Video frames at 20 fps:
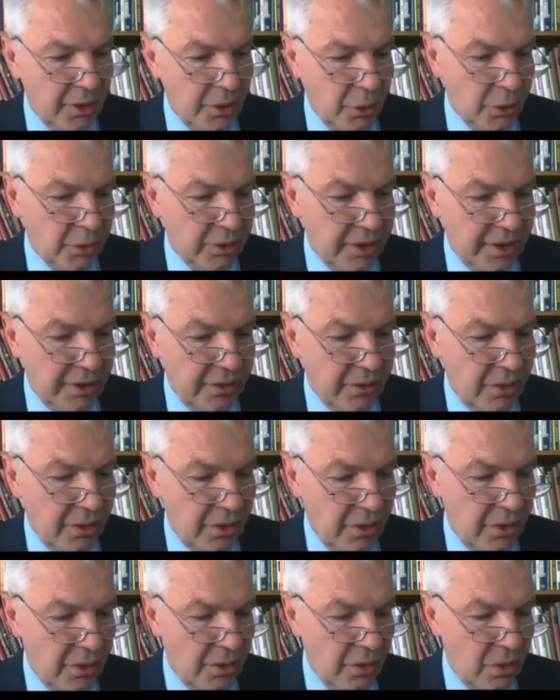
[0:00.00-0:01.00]
do their
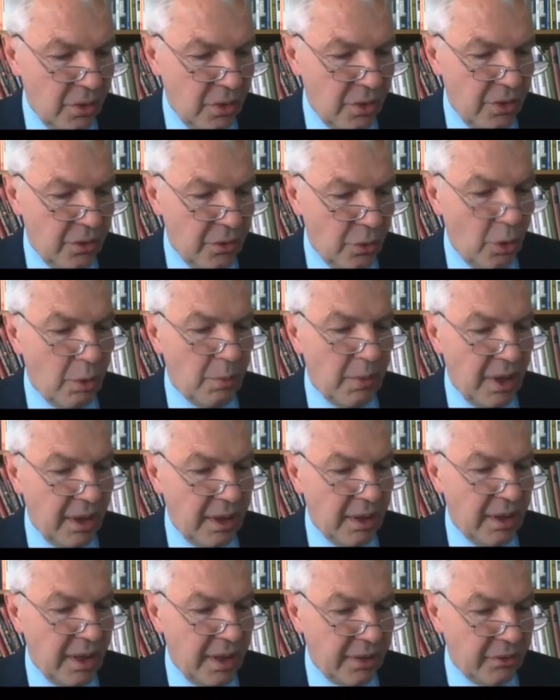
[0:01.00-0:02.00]

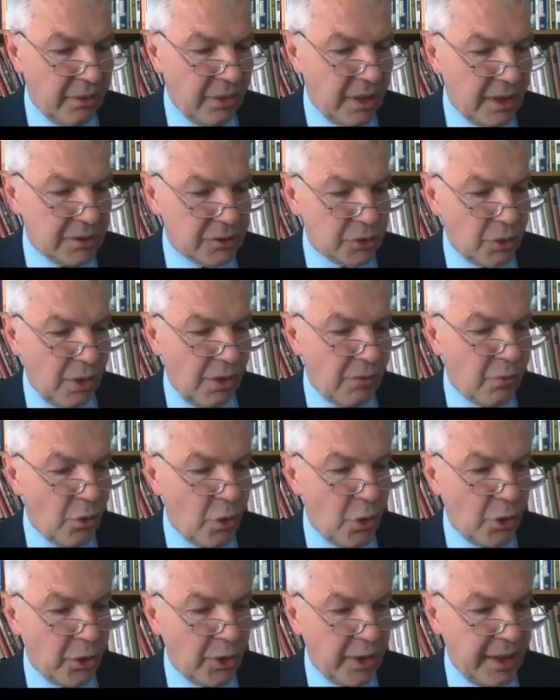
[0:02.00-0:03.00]
normal agricultural
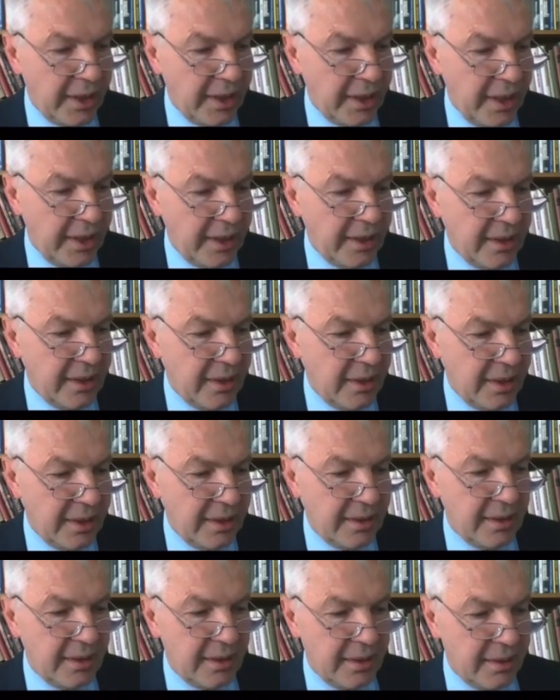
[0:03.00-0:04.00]
work and
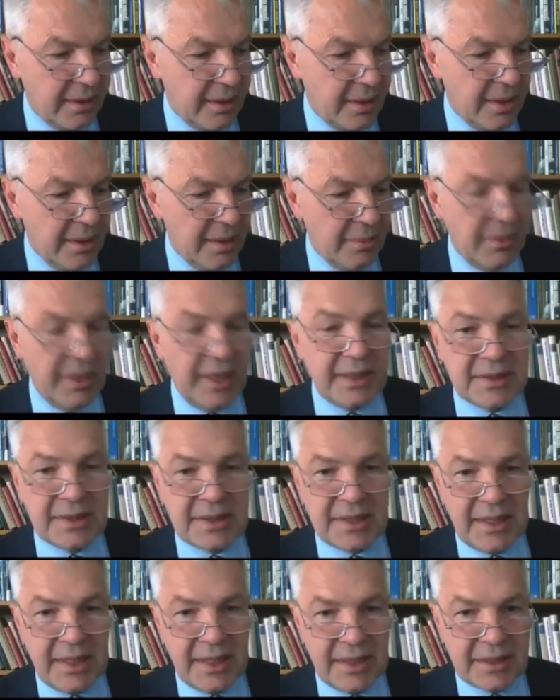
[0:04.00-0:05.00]
plant
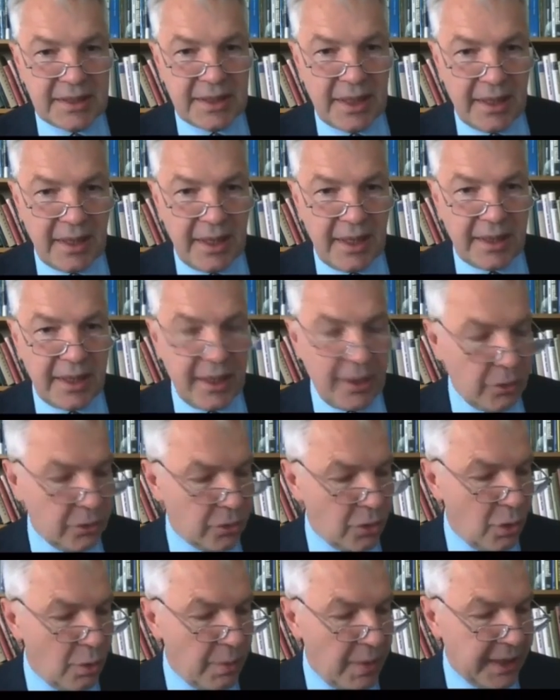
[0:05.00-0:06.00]
seeds and cannot
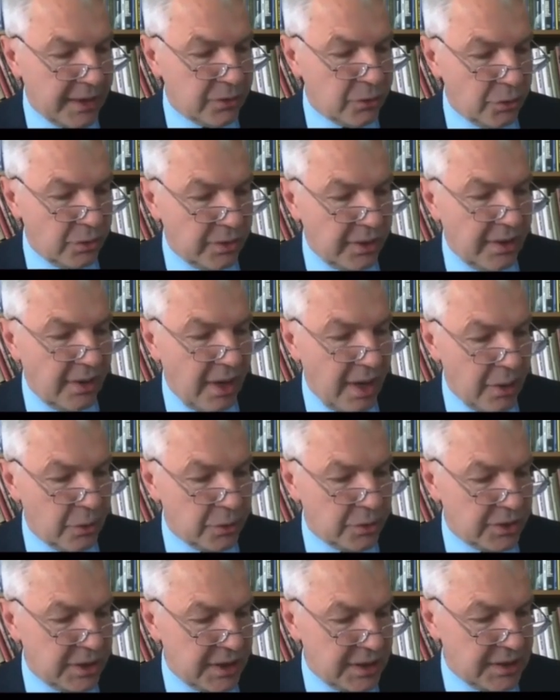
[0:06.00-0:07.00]
go back to their
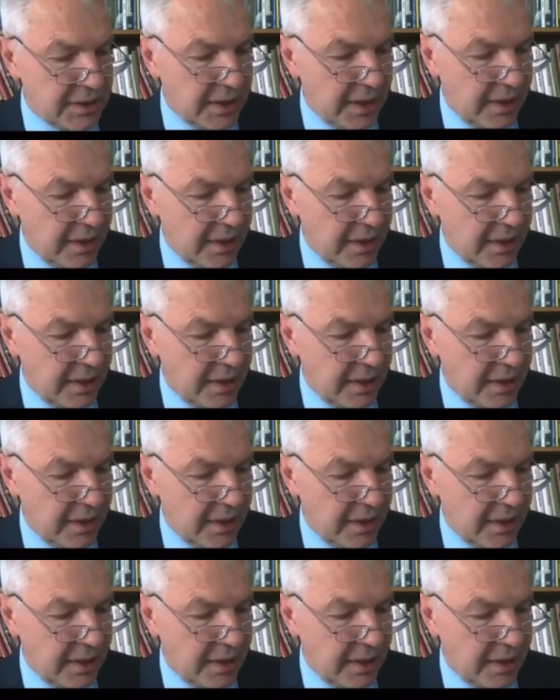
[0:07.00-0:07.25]
houses